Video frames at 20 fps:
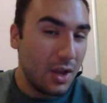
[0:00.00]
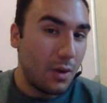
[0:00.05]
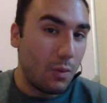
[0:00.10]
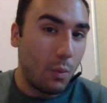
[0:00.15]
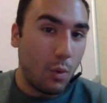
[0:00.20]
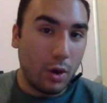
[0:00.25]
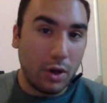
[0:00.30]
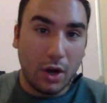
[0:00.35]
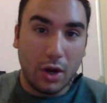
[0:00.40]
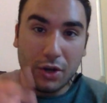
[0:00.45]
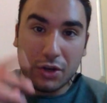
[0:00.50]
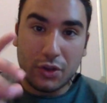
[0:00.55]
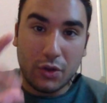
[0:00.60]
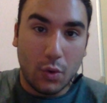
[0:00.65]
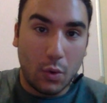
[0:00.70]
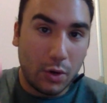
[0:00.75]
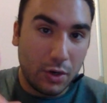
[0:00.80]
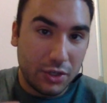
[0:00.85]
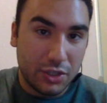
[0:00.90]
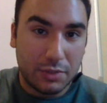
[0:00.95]
What are
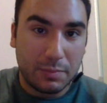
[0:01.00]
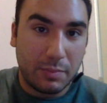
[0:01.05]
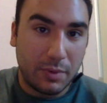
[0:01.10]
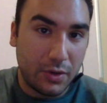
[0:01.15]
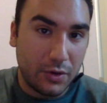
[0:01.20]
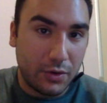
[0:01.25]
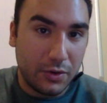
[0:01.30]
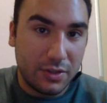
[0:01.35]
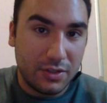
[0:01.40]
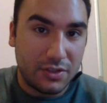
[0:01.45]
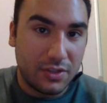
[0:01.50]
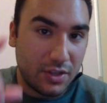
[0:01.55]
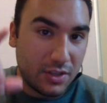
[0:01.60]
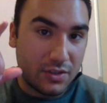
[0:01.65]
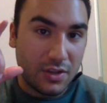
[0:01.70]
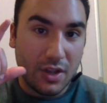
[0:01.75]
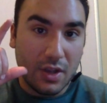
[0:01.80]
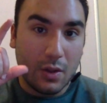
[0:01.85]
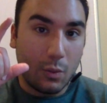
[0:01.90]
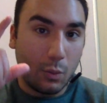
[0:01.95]
your experiences
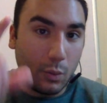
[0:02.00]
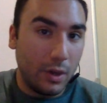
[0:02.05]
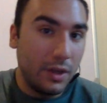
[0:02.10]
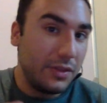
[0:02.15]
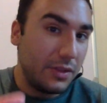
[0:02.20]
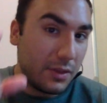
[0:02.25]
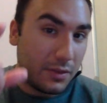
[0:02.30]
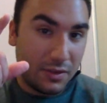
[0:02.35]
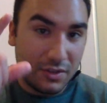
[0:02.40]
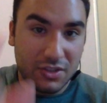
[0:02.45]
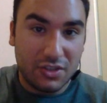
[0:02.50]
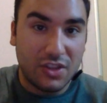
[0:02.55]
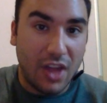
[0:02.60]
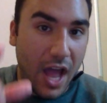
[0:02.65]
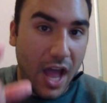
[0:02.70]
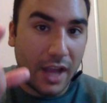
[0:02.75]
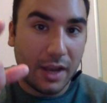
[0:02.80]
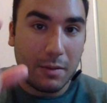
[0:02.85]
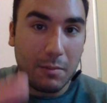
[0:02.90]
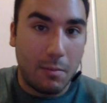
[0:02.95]
with the
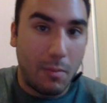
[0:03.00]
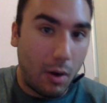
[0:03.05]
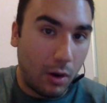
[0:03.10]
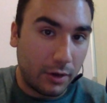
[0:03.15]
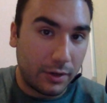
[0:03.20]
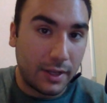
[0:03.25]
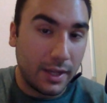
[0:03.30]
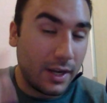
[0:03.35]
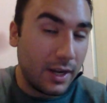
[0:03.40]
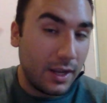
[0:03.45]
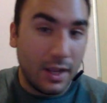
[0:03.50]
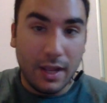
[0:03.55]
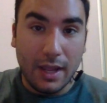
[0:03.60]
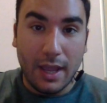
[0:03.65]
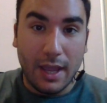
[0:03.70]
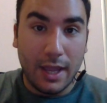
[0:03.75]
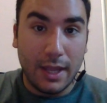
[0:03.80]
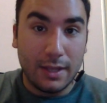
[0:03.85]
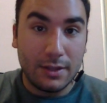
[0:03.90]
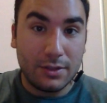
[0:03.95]
stock market?
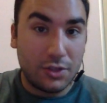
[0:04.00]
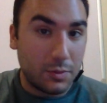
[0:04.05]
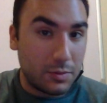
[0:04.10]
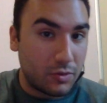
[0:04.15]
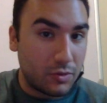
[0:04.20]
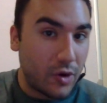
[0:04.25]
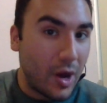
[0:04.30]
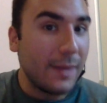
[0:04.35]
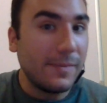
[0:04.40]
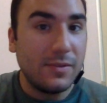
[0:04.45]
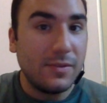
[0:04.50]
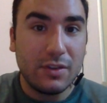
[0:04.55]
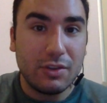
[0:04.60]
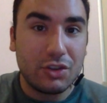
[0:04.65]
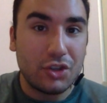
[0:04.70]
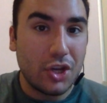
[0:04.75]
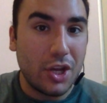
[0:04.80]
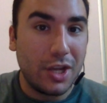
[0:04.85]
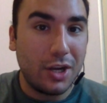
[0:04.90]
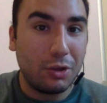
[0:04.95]
And subscribe to the
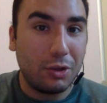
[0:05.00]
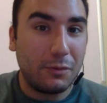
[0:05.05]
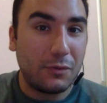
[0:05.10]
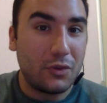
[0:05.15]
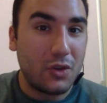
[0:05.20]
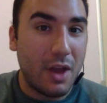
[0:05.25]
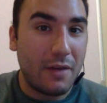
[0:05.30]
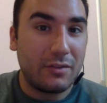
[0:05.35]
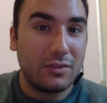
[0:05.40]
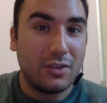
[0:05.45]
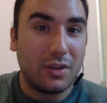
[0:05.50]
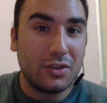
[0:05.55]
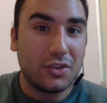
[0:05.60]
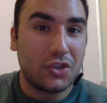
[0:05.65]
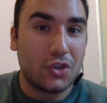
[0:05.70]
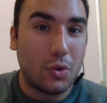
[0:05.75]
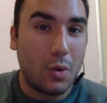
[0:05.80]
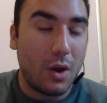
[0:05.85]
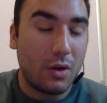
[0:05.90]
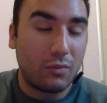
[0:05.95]
channel if you haven't done
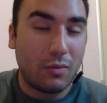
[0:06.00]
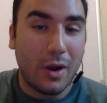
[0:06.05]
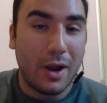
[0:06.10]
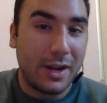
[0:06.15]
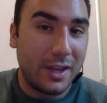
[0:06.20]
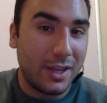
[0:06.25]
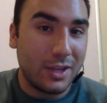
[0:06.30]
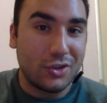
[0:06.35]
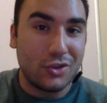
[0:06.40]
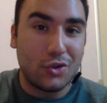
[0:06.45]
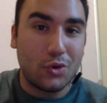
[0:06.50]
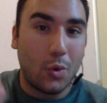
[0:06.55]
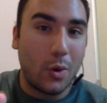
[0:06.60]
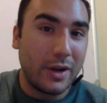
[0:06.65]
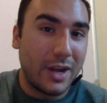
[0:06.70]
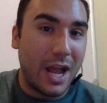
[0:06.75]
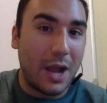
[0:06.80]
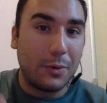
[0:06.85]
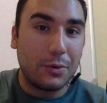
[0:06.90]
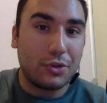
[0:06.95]
so already, and
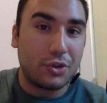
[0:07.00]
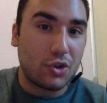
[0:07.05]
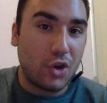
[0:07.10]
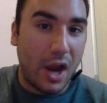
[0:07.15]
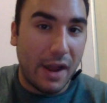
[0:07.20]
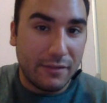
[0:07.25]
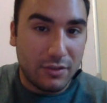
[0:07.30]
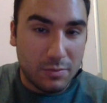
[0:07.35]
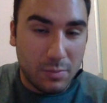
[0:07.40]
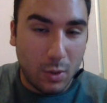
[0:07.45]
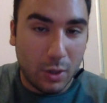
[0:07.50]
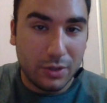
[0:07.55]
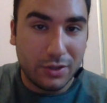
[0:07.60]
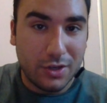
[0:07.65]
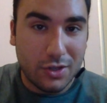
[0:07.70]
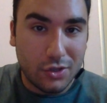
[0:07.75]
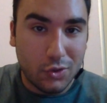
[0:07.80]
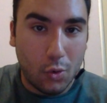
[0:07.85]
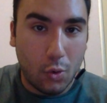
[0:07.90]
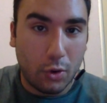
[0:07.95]
join our Strive Smart
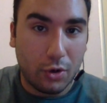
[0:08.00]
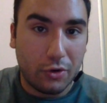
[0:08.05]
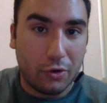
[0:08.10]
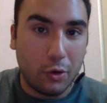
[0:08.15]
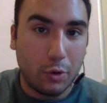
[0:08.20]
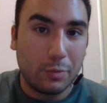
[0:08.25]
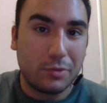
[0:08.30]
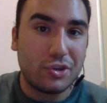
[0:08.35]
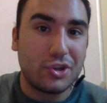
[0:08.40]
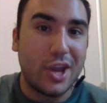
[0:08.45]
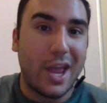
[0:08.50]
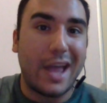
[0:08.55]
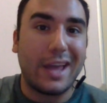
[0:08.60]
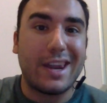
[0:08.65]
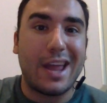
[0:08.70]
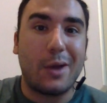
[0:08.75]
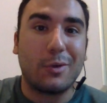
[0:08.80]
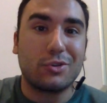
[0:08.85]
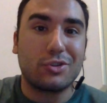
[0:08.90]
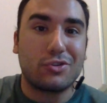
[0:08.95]
Discord group chat and
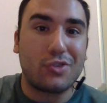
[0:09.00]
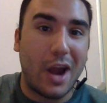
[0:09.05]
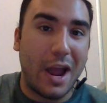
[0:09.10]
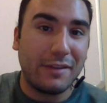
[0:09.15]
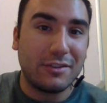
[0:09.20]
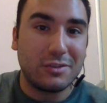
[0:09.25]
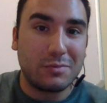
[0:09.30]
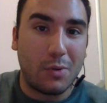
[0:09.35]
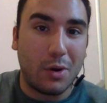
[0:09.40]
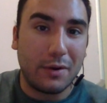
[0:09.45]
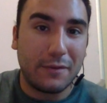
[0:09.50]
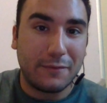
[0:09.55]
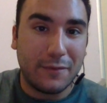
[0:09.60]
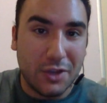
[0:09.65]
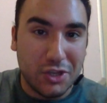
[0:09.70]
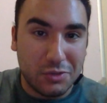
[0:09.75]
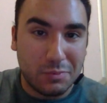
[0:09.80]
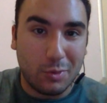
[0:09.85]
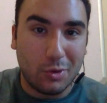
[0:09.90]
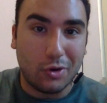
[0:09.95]
our Strive Smart
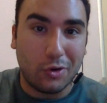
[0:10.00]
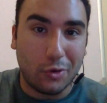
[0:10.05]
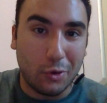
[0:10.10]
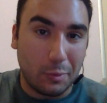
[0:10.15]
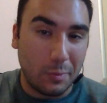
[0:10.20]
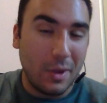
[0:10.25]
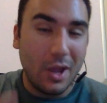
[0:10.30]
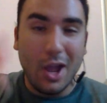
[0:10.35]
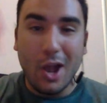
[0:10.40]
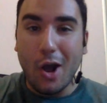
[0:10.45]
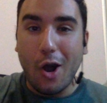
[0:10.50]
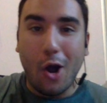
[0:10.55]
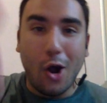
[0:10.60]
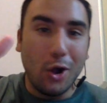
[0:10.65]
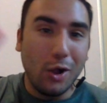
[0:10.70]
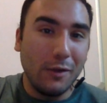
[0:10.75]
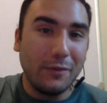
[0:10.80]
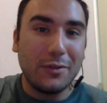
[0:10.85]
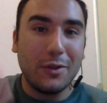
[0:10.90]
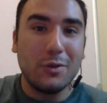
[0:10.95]
Facebook group.
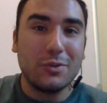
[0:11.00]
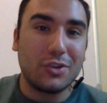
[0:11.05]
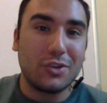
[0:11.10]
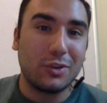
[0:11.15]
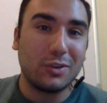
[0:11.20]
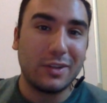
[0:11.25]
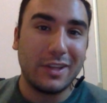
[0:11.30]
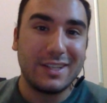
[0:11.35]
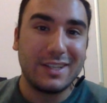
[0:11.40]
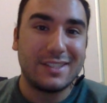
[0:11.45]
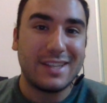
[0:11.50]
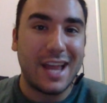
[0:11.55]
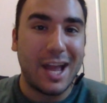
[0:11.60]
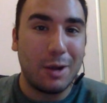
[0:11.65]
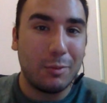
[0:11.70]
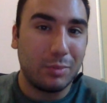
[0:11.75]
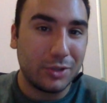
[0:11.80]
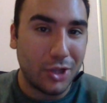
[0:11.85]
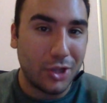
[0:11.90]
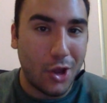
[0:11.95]
All of those are linked
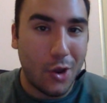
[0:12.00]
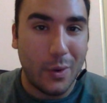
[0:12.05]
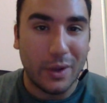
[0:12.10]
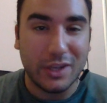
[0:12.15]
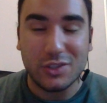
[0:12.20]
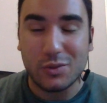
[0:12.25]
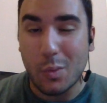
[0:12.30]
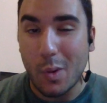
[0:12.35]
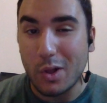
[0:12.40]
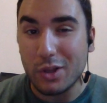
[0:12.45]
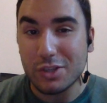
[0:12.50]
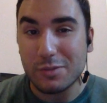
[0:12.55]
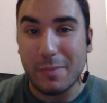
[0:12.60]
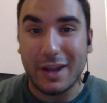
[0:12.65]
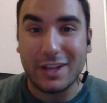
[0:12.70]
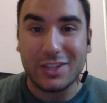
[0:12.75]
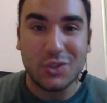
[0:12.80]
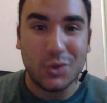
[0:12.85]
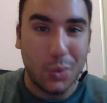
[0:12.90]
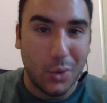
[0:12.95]
down below, as well as
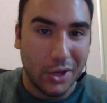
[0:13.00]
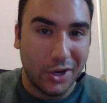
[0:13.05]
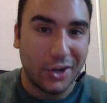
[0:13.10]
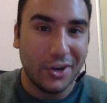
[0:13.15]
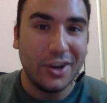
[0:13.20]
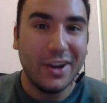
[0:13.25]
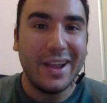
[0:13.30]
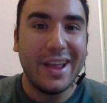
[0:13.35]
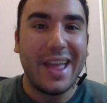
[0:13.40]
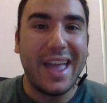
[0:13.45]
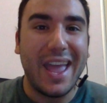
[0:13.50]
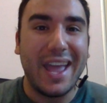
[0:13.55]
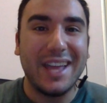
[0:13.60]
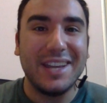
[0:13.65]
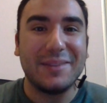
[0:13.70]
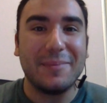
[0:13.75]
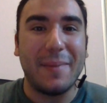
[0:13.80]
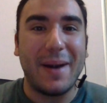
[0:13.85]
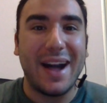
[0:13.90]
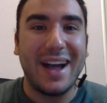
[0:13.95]
my Twitter
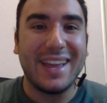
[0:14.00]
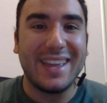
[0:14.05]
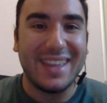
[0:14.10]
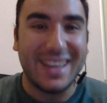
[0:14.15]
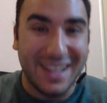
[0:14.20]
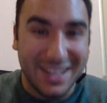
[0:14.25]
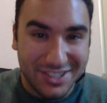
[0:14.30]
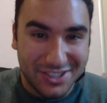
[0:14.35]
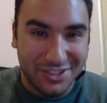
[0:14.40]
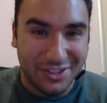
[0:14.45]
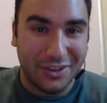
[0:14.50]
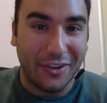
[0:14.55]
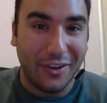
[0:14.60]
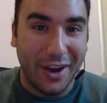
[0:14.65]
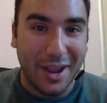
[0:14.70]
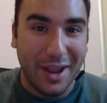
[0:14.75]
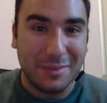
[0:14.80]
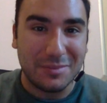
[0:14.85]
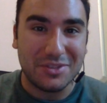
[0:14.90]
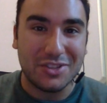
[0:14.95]
and my
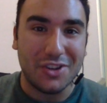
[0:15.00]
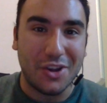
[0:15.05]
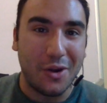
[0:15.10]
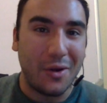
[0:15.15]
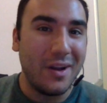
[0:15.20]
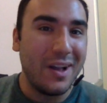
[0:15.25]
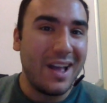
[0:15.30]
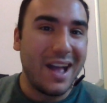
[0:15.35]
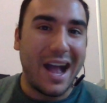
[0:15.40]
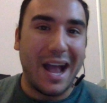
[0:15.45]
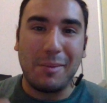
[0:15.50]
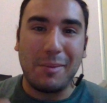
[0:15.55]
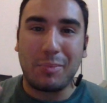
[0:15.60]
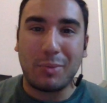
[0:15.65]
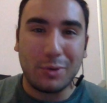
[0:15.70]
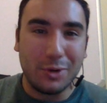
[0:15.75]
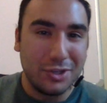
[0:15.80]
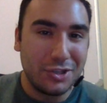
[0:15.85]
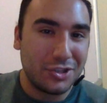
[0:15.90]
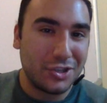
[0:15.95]
Instagram. So I
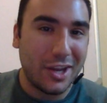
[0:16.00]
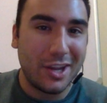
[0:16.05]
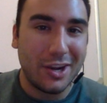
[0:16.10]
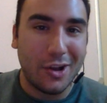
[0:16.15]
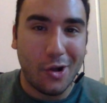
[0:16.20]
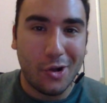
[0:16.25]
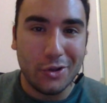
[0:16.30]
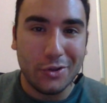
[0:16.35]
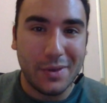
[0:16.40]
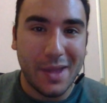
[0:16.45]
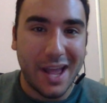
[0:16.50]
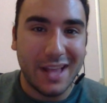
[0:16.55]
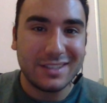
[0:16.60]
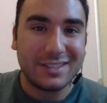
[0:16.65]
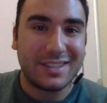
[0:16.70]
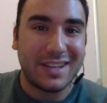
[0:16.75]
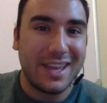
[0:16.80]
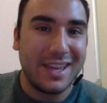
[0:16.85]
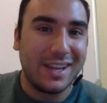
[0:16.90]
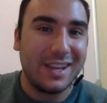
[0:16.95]
appreciate all you guys
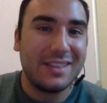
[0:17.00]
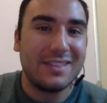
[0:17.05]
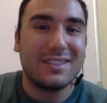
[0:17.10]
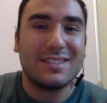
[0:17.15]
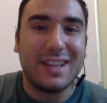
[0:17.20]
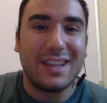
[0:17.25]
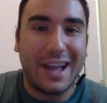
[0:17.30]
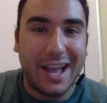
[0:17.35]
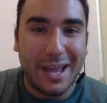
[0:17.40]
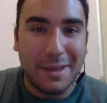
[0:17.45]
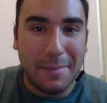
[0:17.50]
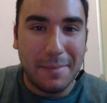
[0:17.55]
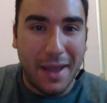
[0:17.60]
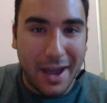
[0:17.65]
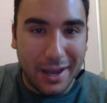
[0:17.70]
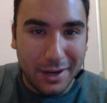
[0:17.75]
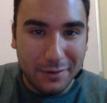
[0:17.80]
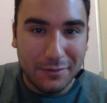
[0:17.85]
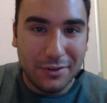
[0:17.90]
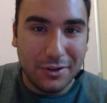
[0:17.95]
taking the time
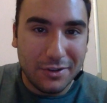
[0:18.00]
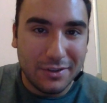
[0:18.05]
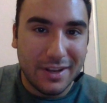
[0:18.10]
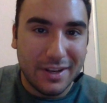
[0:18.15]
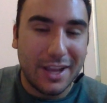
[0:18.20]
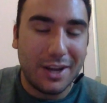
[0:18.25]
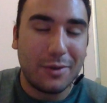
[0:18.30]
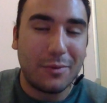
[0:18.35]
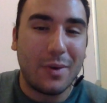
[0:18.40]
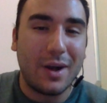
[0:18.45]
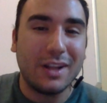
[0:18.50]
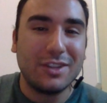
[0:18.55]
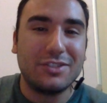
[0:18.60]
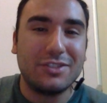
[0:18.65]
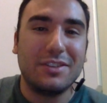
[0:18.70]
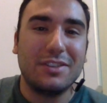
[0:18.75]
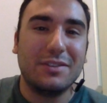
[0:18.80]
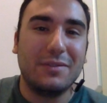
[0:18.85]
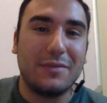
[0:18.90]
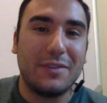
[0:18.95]
out of your day to watch
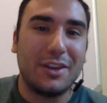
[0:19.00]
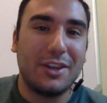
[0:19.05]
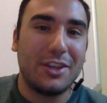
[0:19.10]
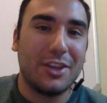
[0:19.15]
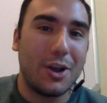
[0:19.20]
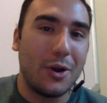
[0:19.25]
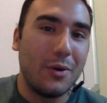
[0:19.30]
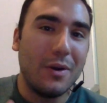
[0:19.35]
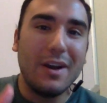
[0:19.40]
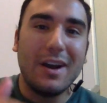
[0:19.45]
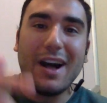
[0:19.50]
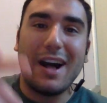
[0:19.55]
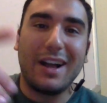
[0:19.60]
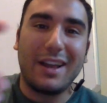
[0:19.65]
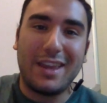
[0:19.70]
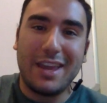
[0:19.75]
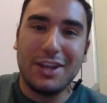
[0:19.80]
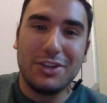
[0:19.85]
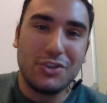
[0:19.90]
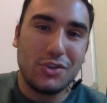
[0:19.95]
this video. I'll
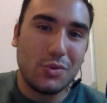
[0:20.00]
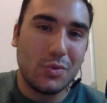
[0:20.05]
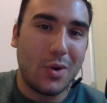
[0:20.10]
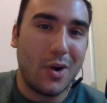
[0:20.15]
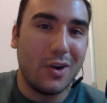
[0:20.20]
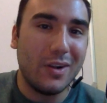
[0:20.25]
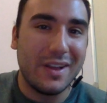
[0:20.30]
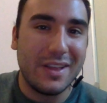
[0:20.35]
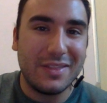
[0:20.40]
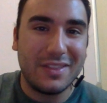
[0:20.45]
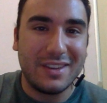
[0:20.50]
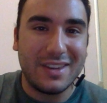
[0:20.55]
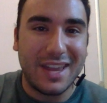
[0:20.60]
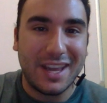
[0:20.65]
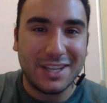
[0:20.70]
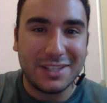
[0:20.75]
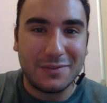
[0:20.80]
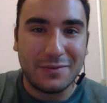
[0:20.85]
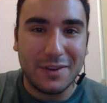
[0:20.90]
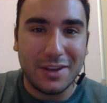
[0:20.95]
catch you all in the
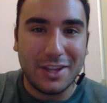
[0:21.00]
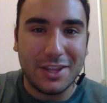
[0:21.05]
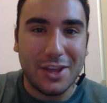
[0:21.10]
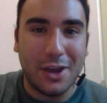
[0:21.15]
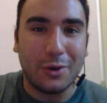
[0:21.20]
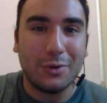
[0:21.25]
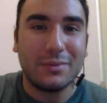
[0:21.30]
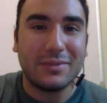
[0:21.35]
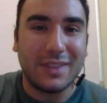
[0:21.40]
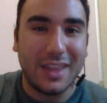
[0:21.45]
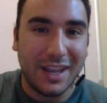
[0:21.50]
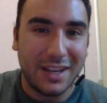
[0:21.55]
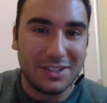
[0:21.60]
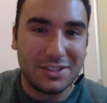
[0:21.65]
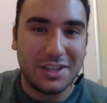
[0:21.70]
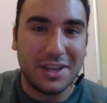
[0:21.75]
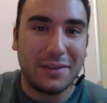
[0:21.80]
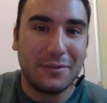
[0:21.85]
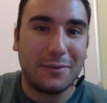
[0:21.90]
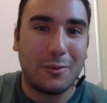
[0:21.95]
next video. Thanks
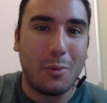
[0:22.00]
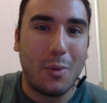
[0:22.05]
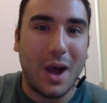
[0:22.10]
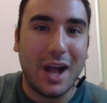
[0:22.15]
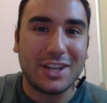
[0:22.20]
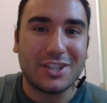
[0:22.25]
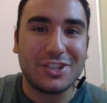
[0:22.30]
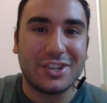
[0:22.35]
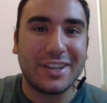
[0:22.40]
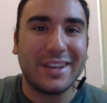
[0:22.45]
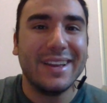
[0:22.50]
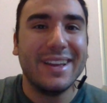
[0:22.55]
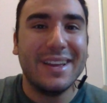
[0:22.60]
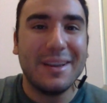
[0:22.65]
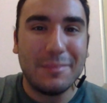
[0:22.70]
again for watching.